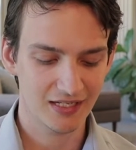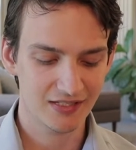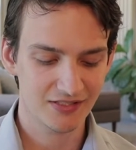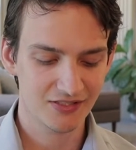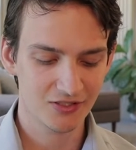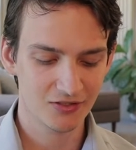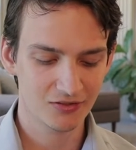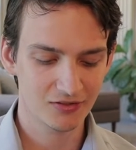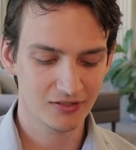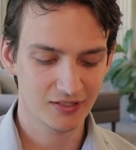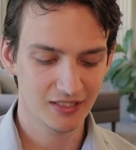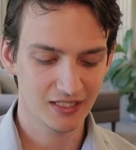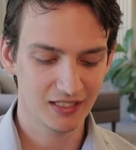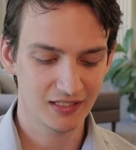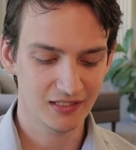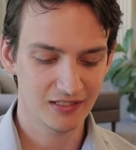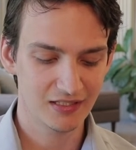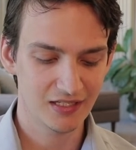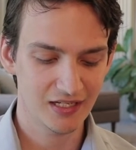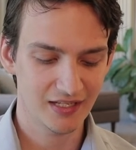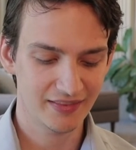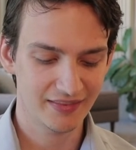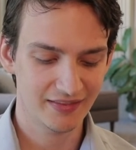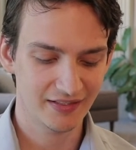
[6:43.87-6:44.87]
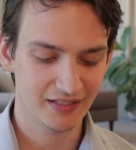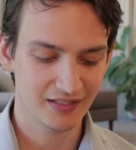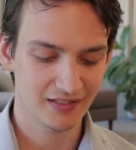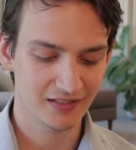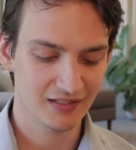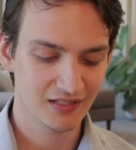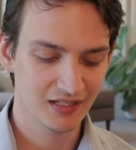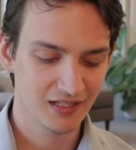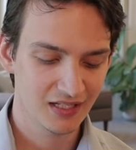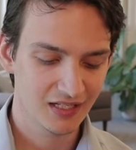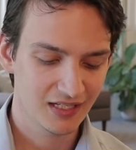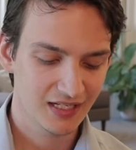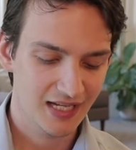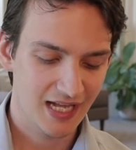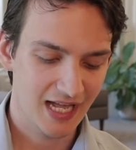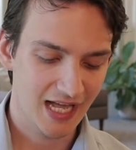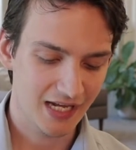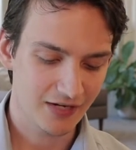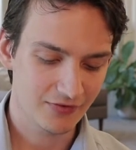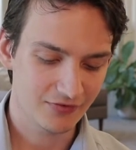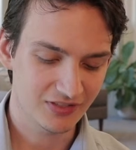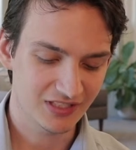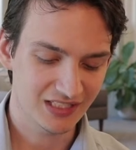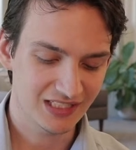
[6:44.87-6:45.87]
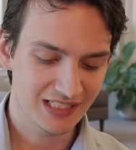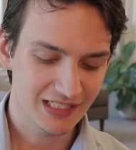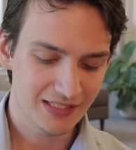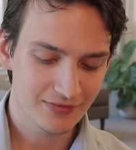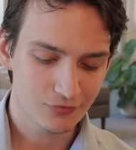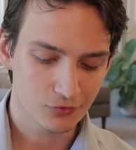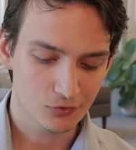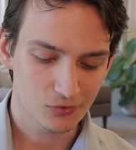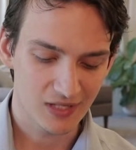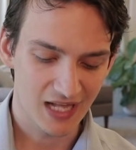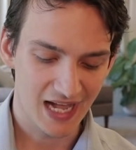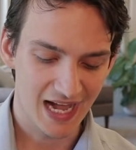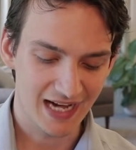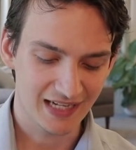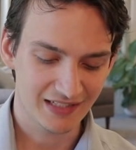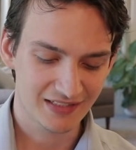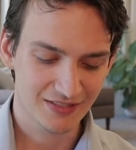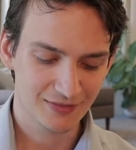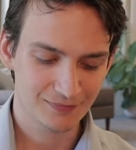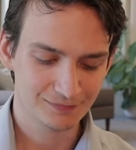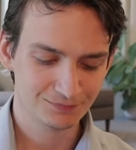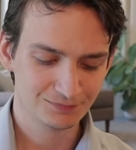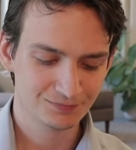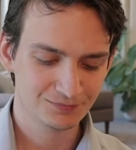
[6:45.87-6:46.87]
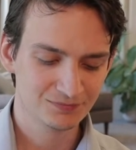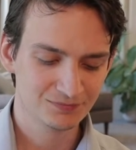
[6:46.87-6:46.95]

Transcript: certainly nothing out of an evil act.